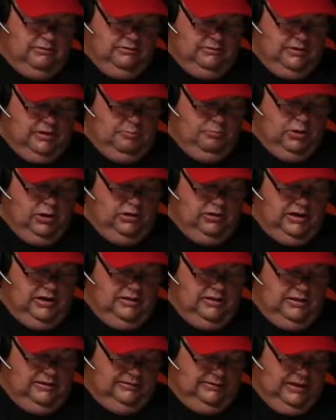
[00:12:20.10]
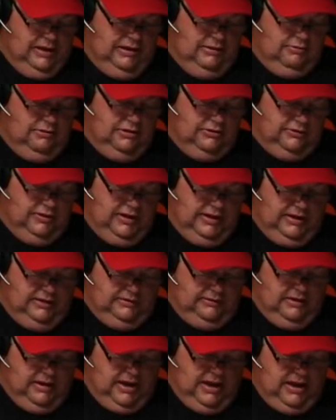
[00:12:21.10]
ability this thing looks like it's
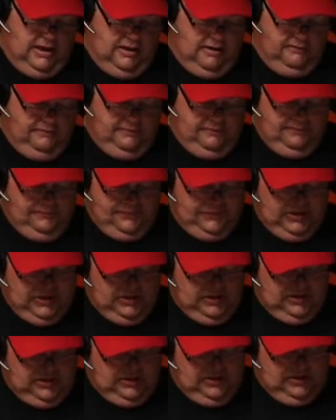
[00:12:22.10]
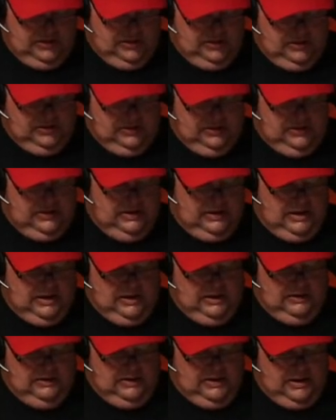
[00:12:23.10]
going to have.
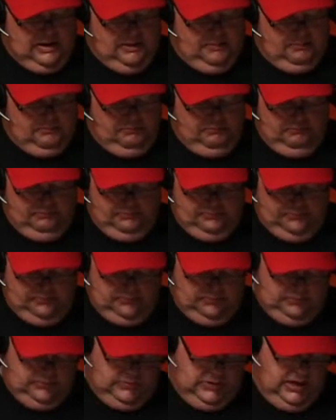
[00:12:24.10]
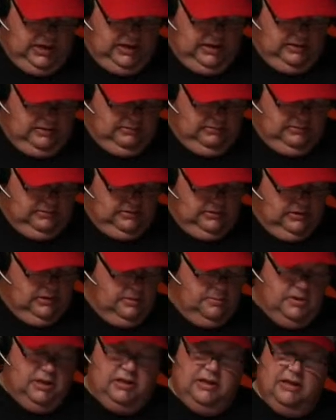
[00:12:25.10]
And yeah, I
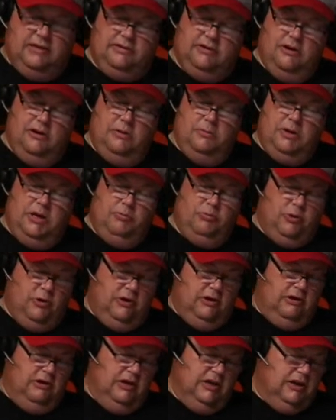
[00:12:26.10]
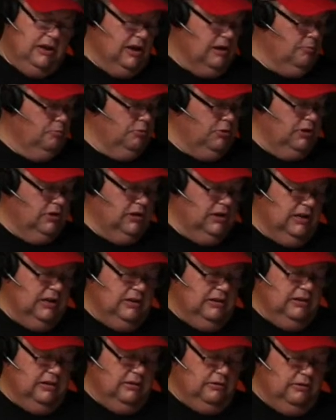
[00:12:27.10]
mean, that's going to be pretty good. I can plug it into
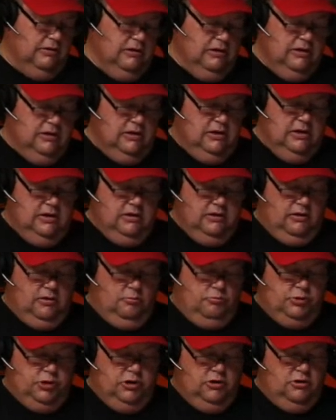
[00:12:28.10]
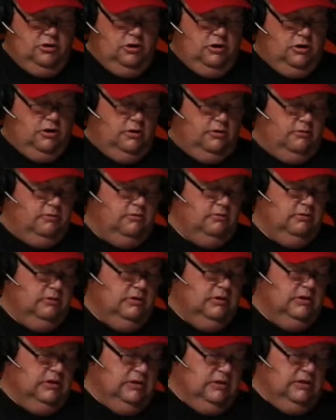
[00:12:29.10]
the computer and
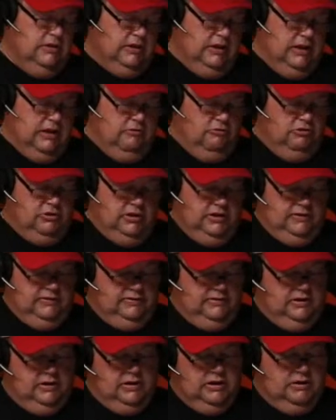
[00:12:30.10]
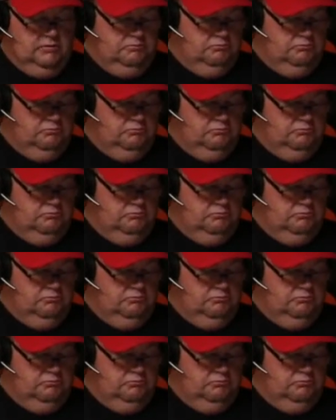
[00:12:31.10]
get everything set up.